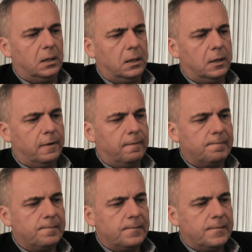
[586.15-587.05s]

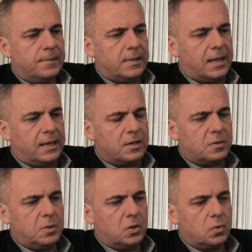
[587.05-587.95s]
and that
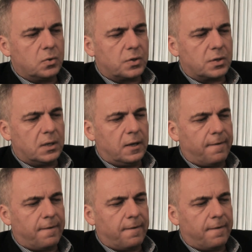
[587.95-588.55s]
is because